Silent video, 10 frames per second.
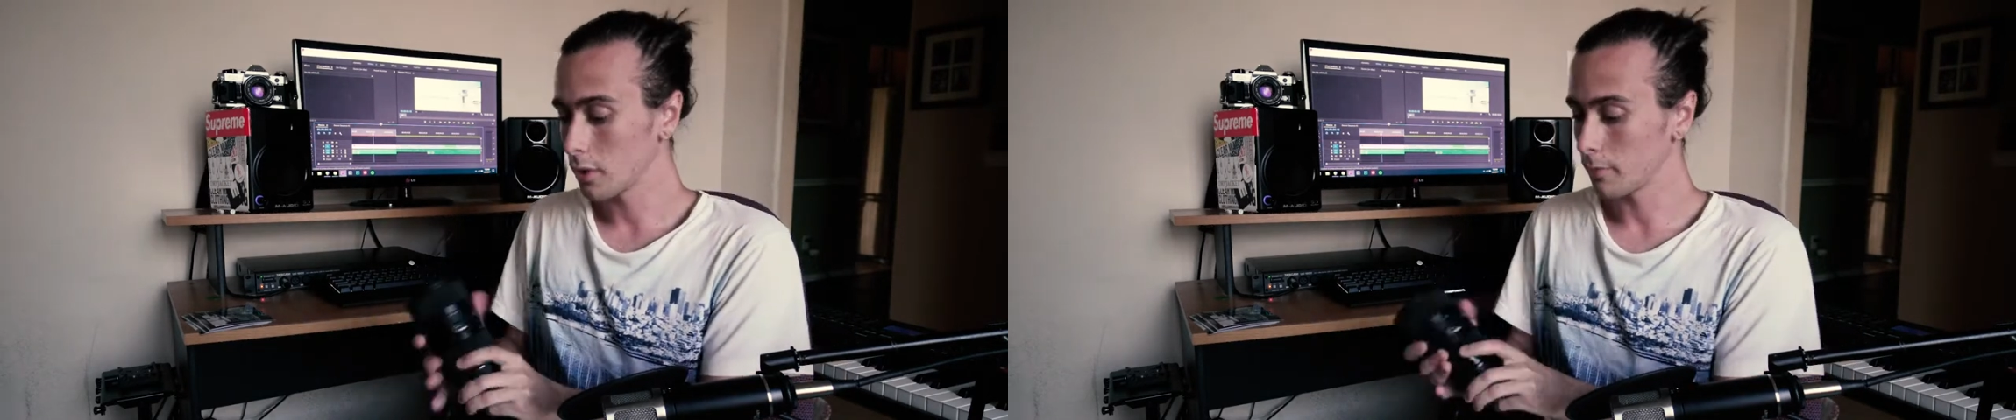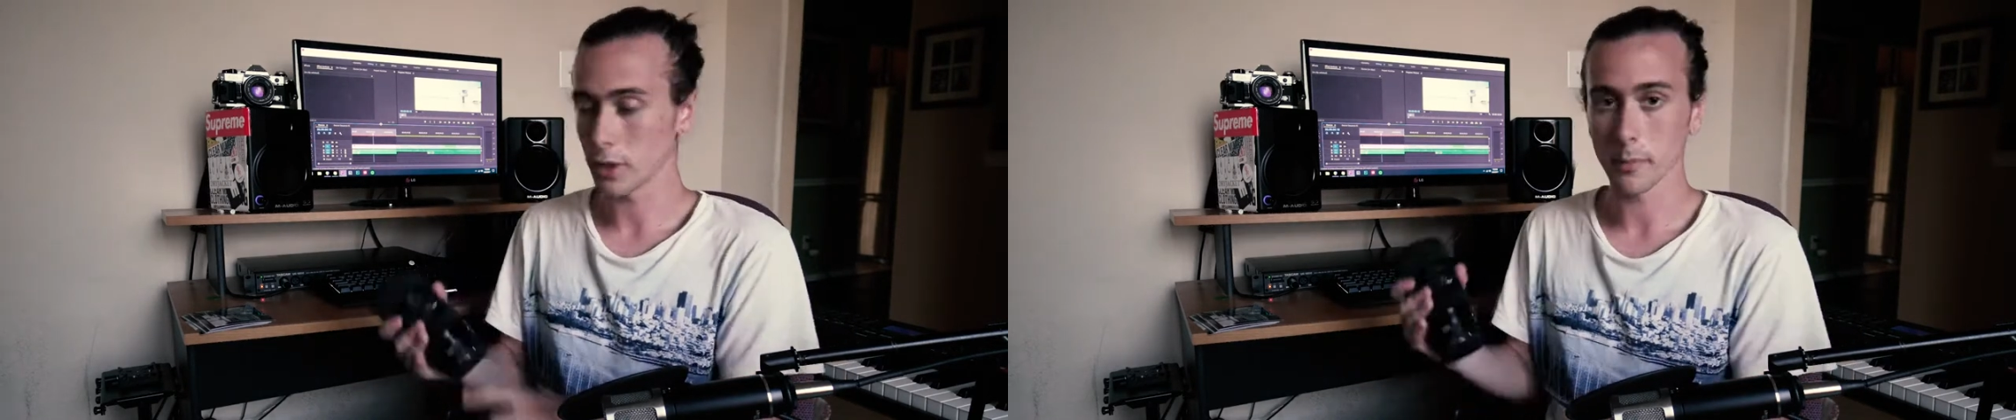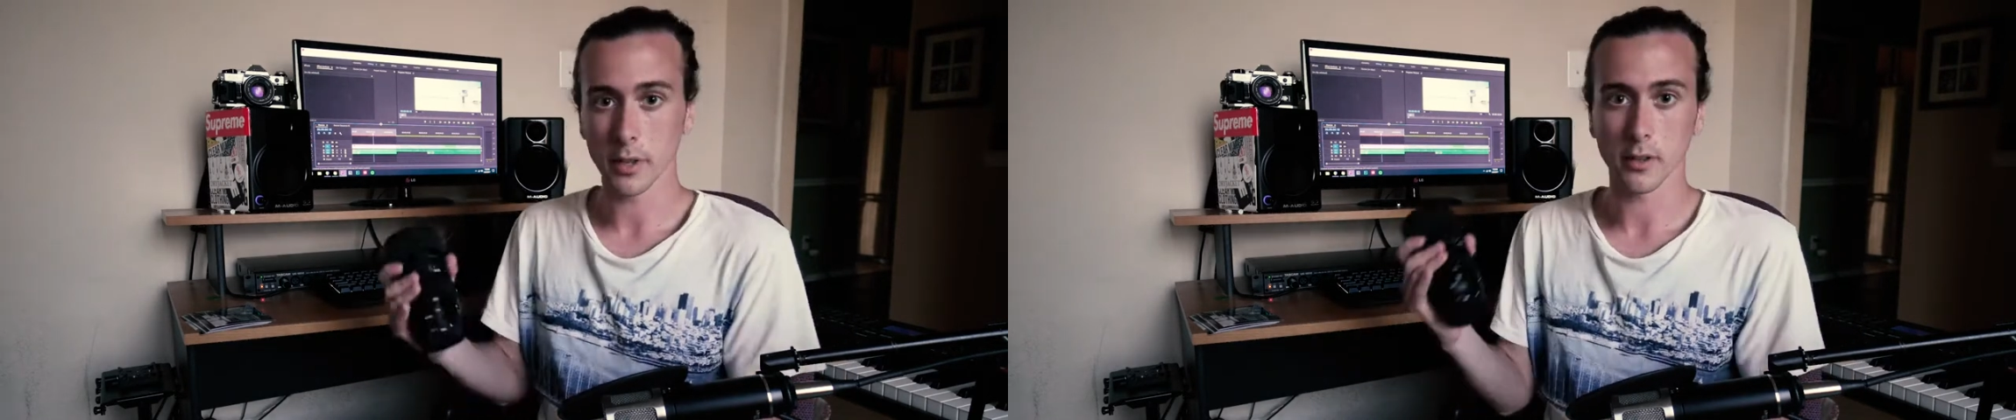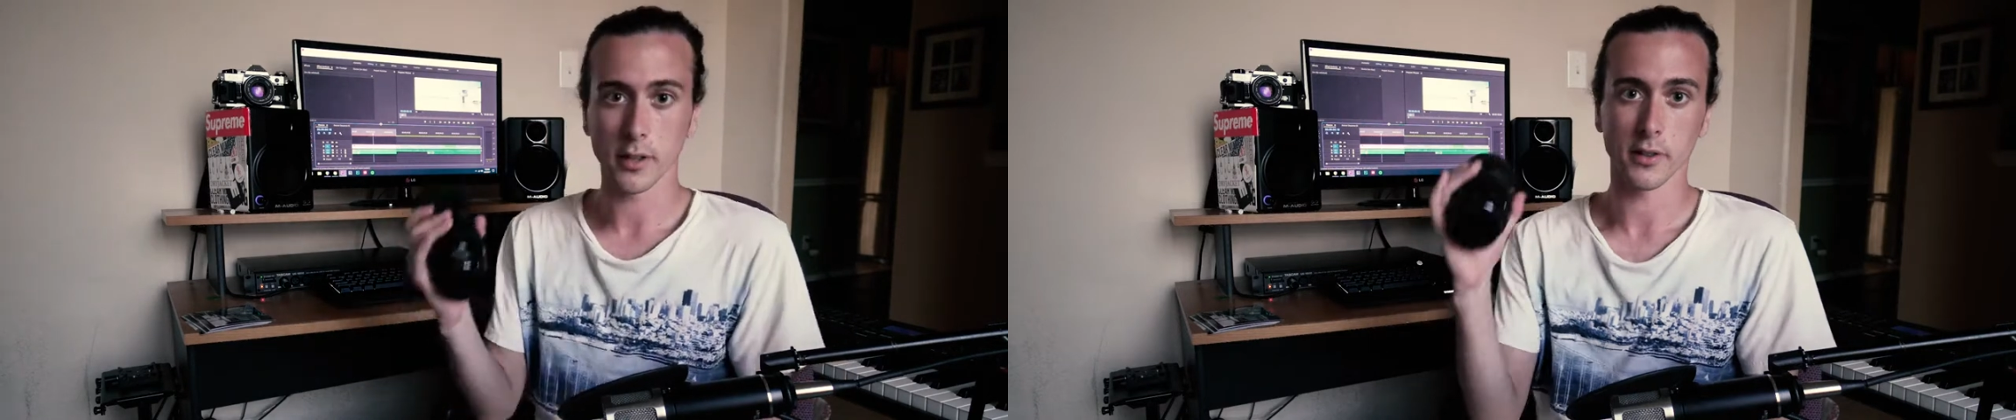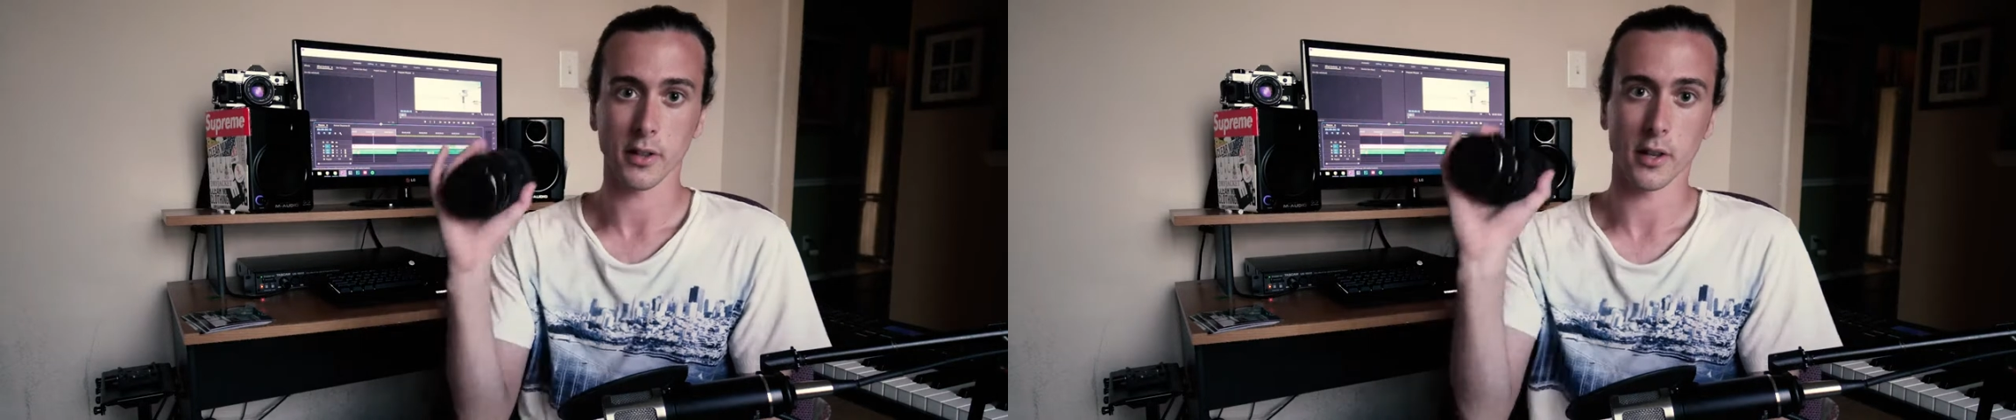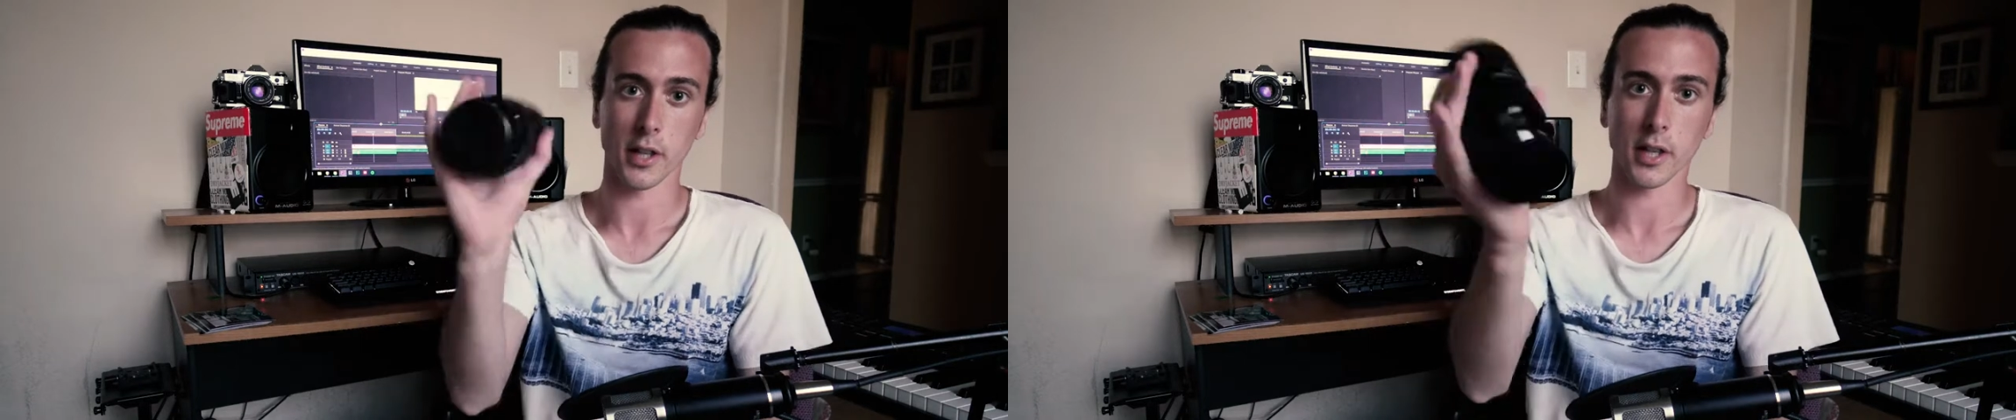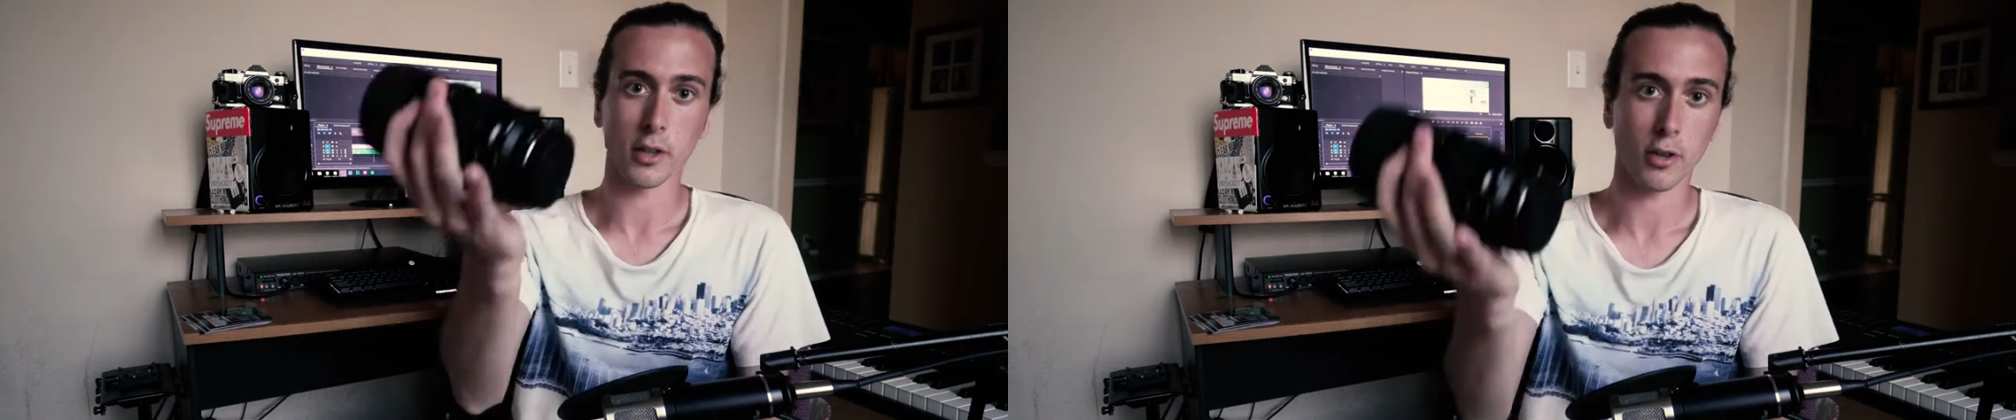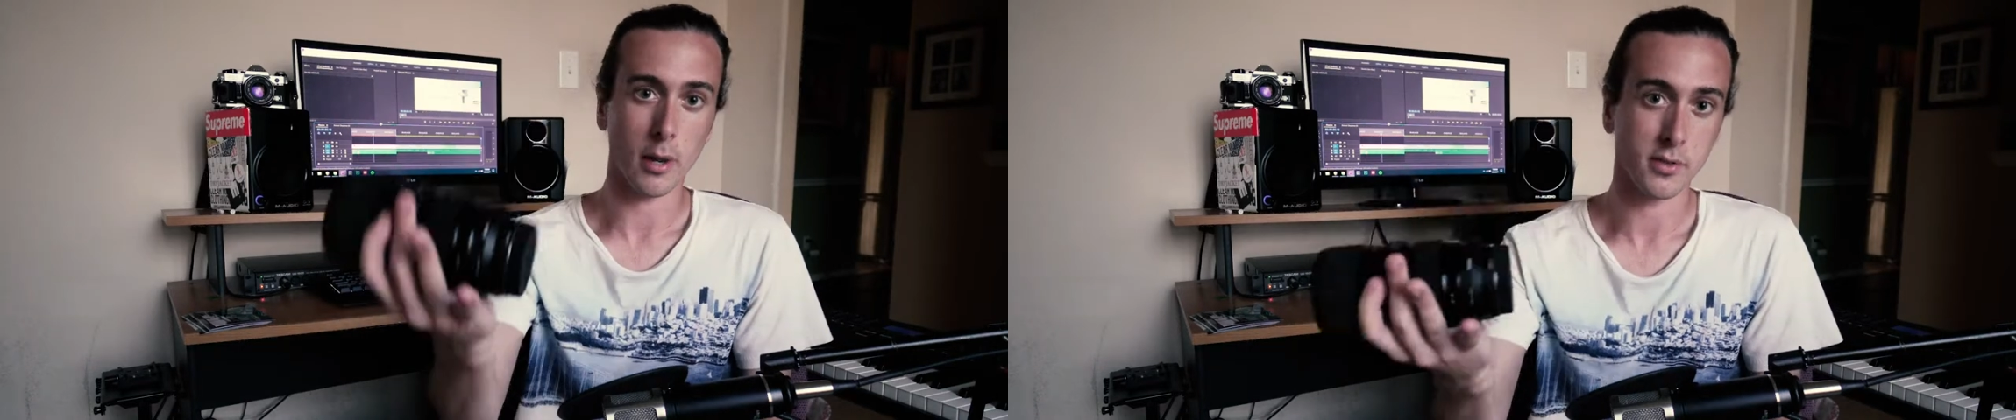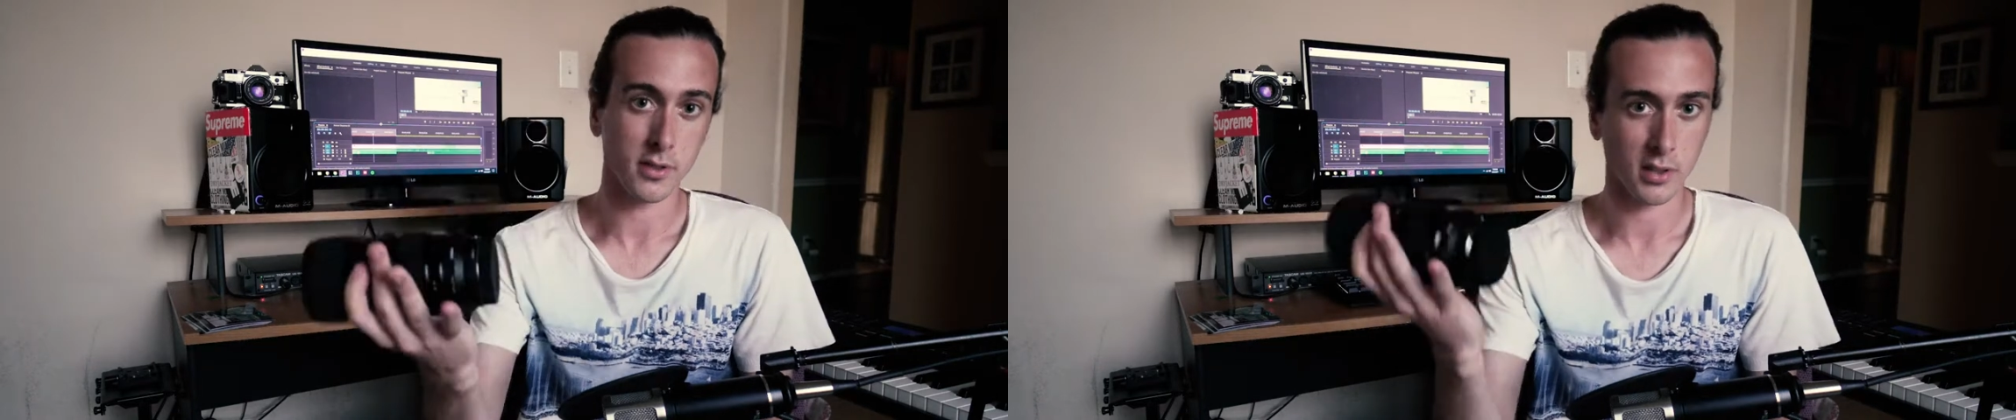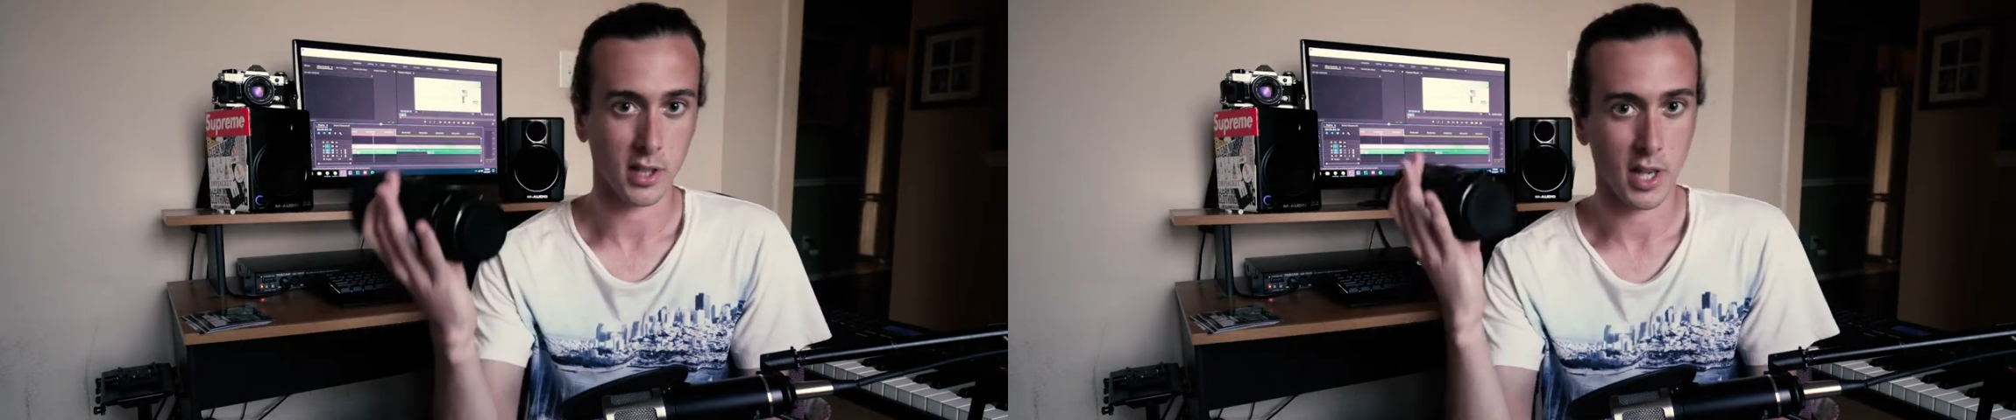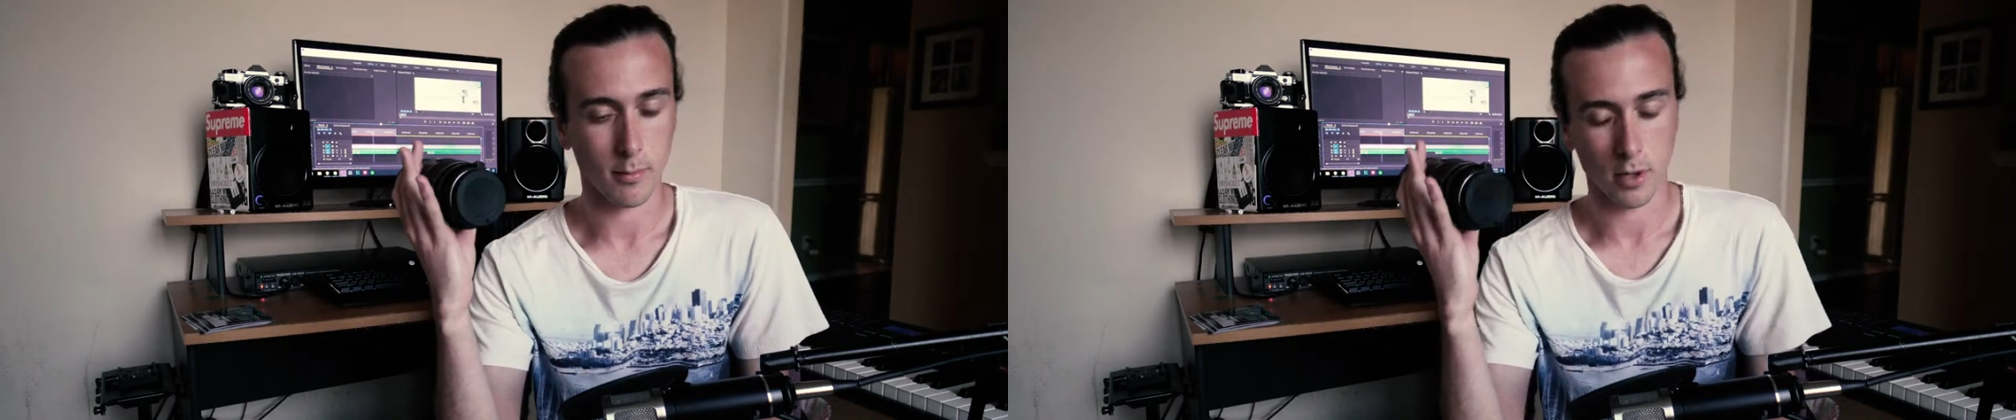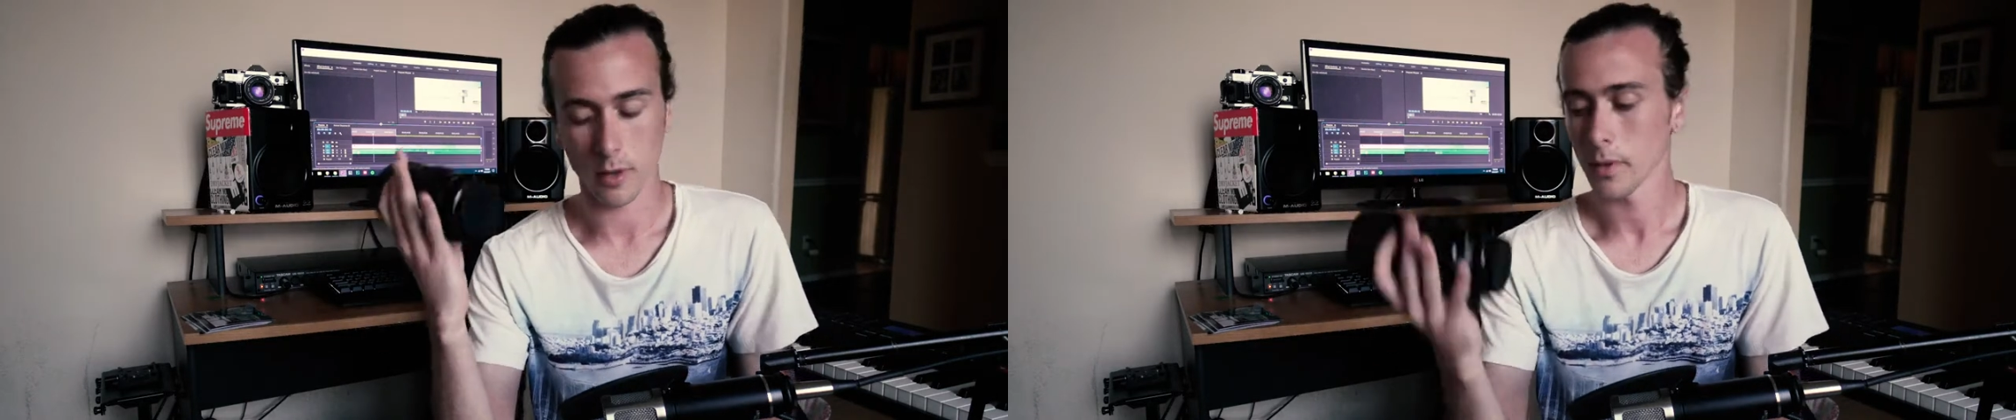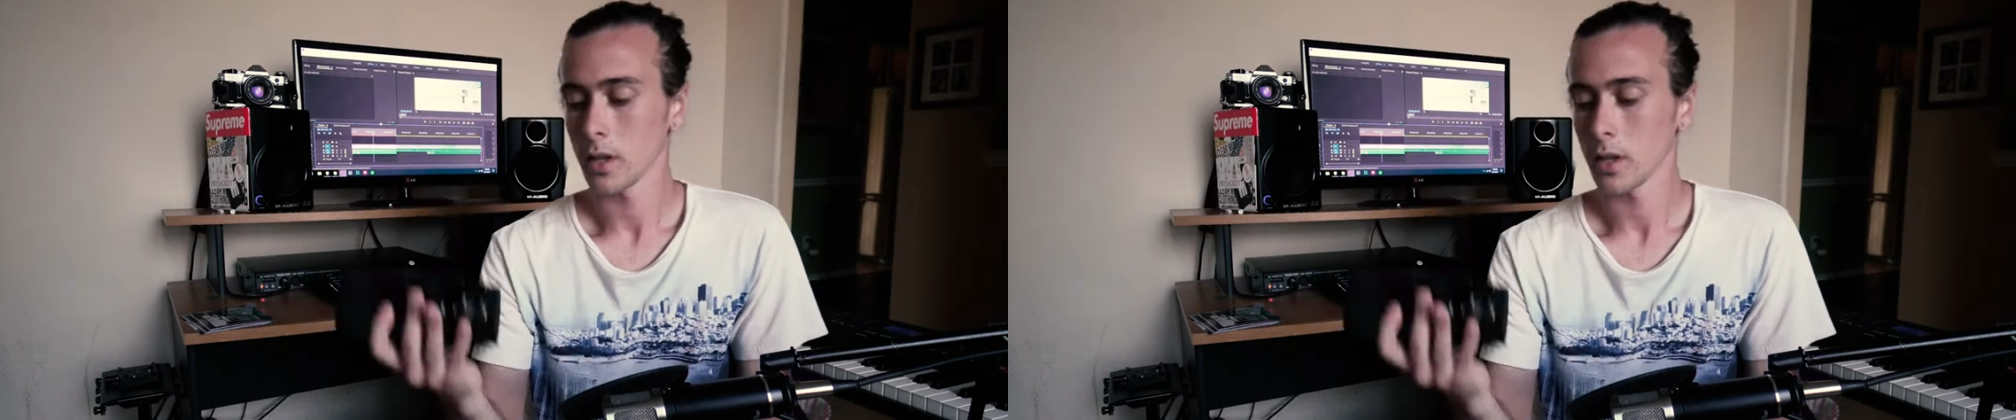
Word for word: millimeter lens on any crop sensor camera.